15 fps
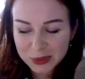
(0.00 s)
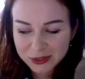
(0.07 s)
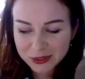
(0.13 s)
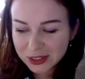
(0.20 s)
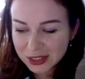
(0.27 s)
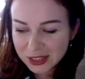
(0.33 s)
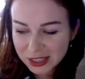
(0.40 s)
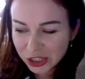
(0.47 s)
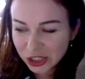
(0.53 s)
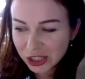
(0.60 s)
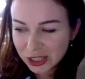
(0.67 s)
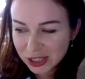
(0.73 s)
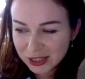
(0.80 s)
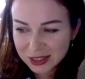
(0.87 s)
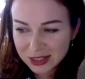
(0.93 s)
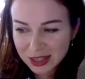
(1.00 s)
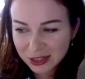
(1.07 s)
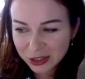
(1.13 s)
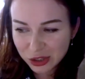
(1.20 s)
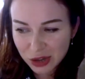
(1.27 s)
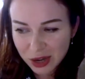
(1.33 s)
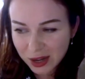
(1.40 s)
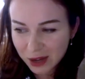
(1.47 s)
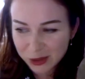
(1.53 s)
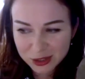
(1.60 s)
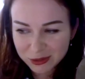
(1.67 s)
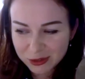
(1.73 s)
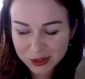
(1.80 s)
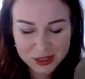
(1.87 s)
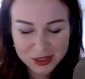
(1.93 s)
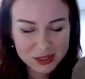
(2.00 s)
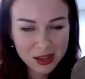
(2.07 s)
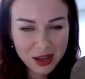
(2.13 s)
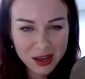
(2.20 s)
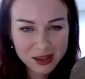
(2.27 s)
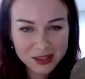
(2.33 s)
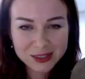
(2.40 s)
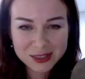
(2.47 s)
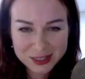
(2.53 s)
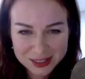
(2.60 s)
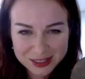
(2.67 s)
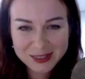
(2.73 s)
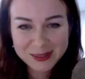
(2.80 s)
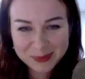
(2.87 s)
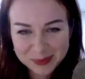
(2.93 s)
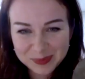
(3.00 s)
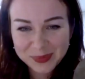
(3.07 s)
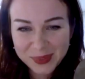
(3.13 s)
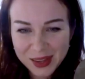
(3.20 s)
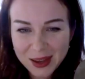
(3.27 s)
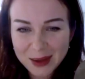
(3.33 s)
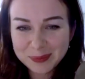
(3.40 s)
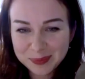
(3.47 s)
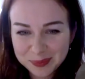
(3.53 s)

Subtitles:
different teachers and trying out different styles. Yeah.